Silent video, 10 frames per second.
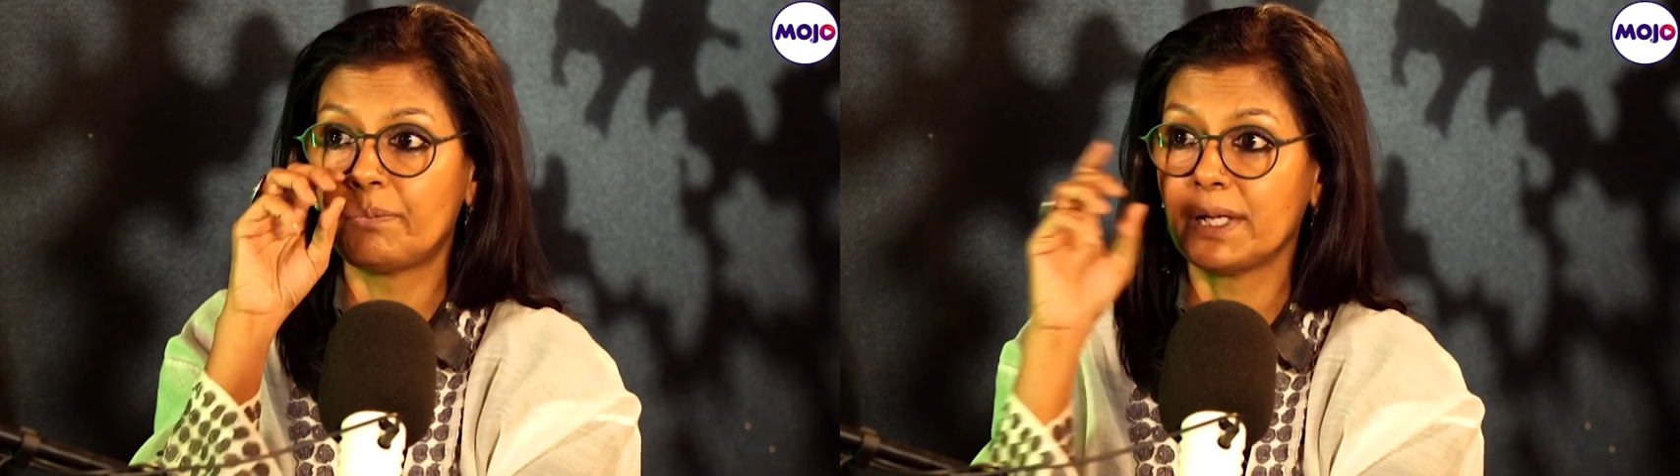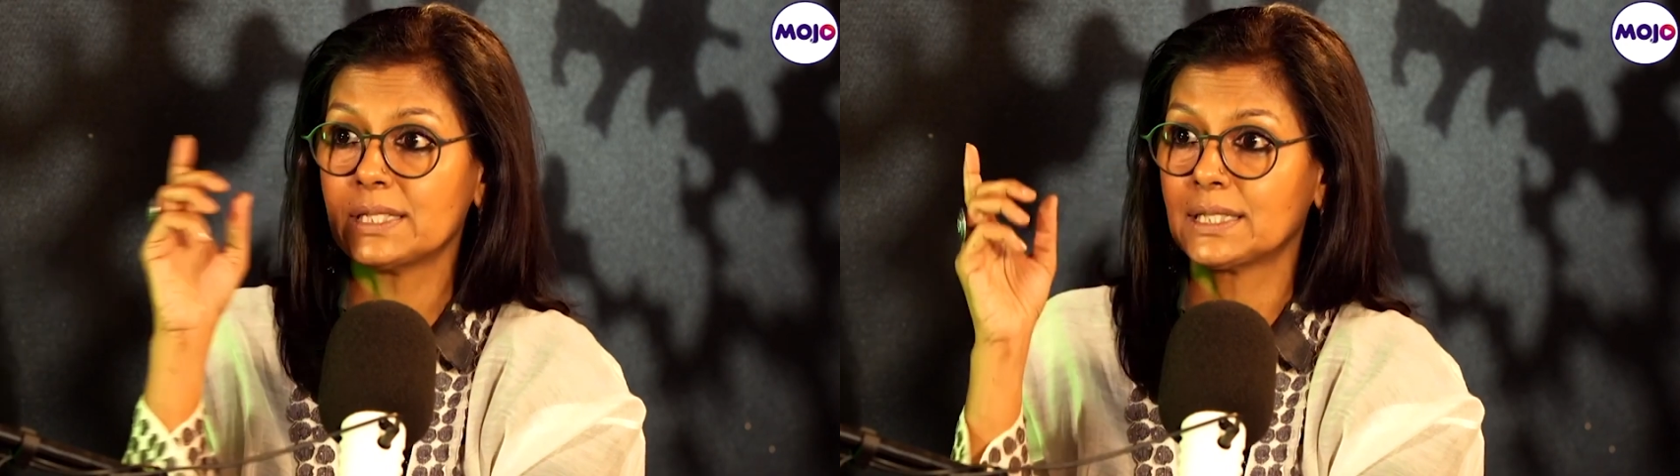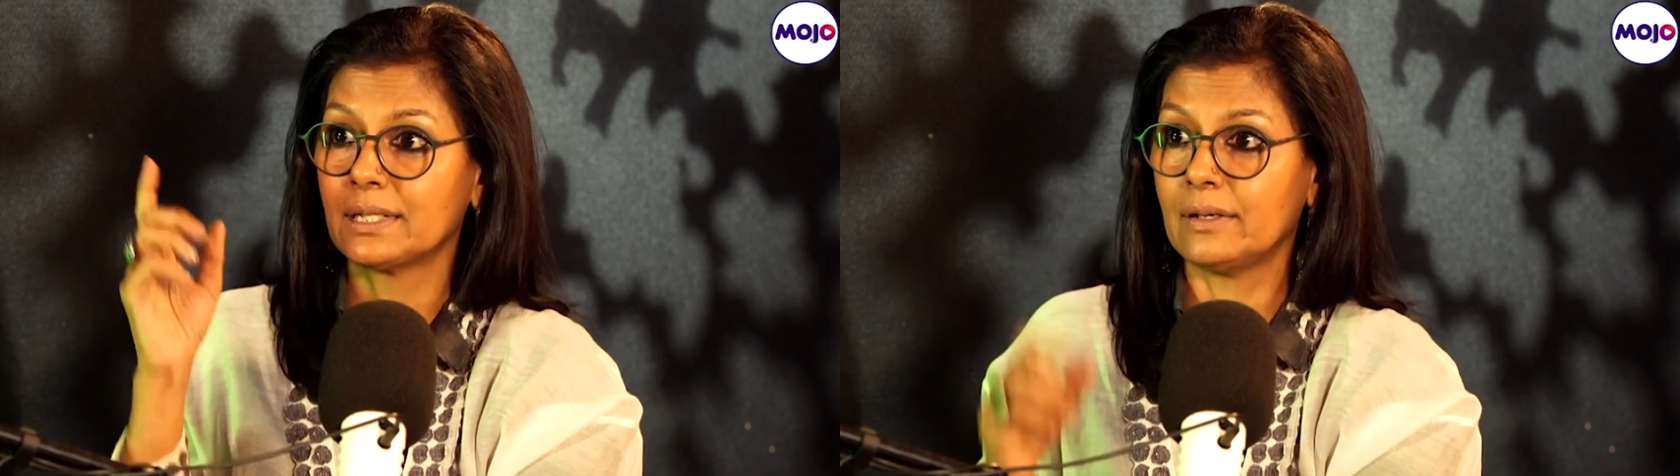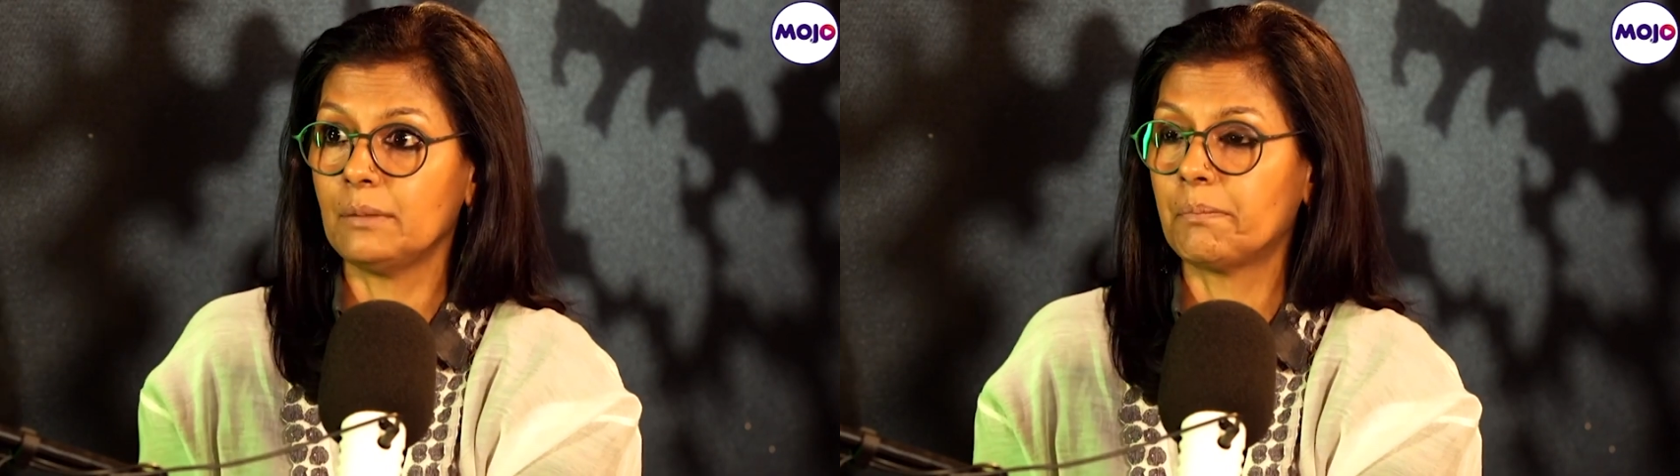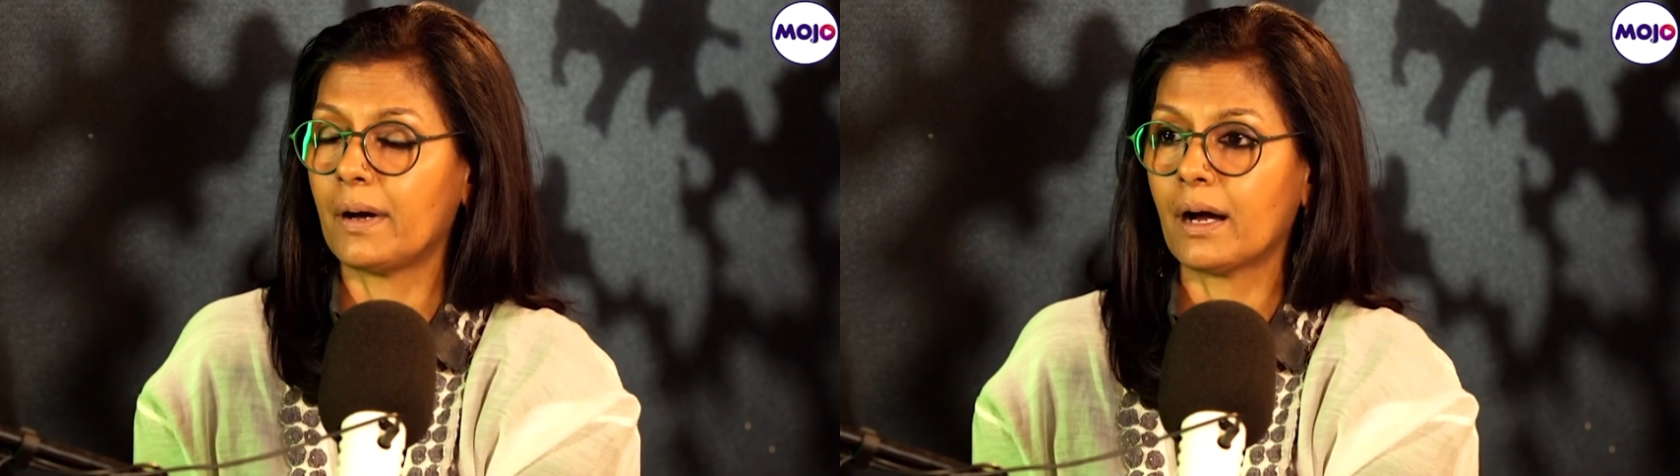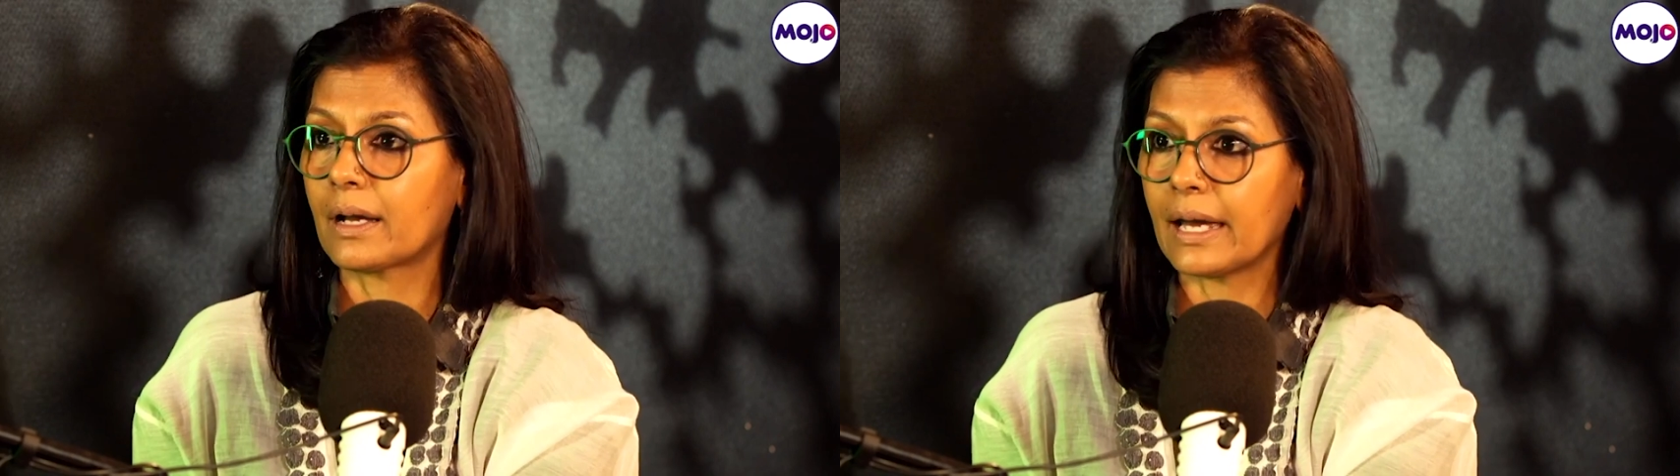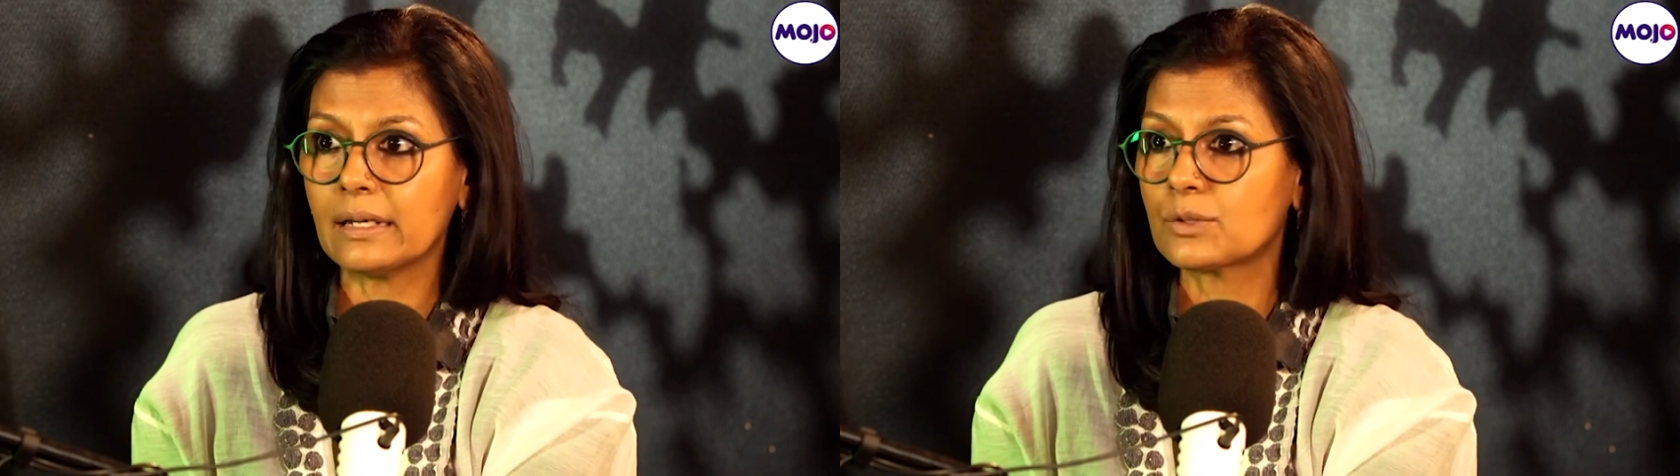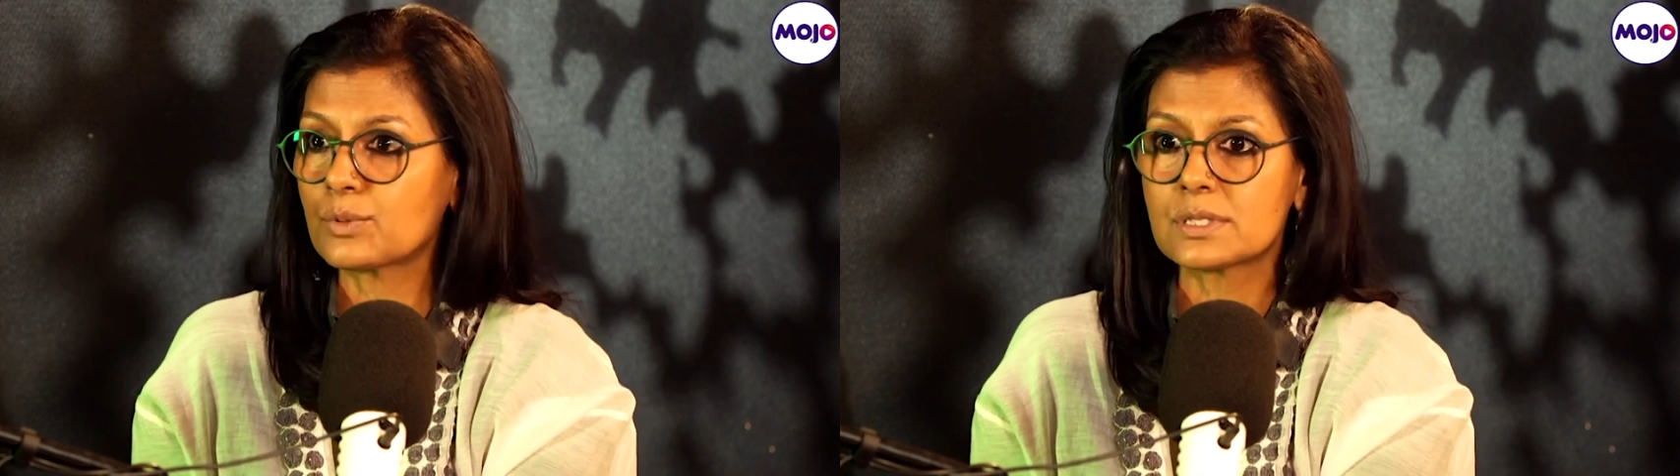place in Green Park.
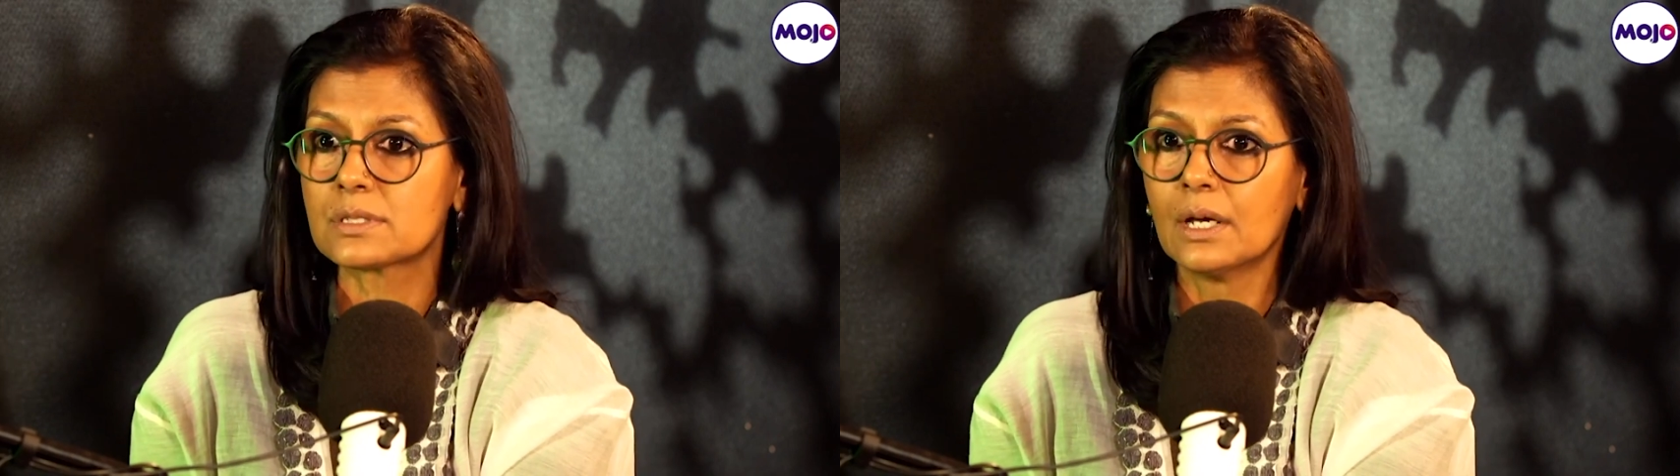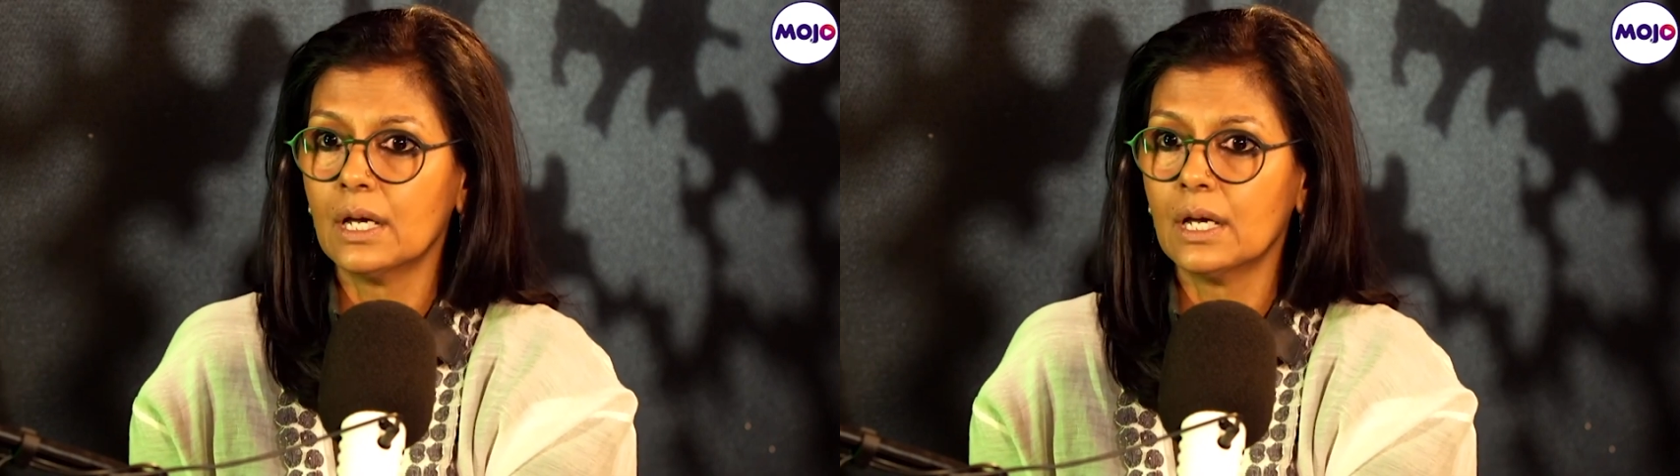And it was